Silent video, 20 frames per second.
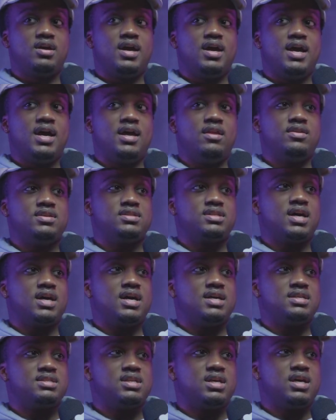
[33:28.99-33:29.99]
and this
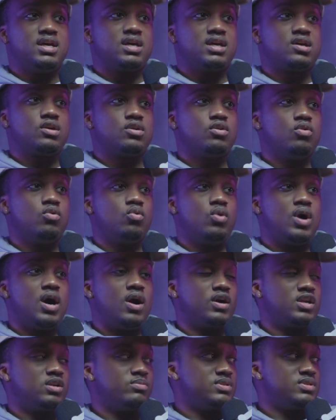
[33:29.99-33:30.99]
guy's like, "How
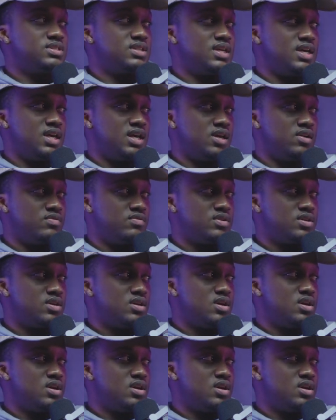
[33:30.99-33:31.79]
can I be saved?"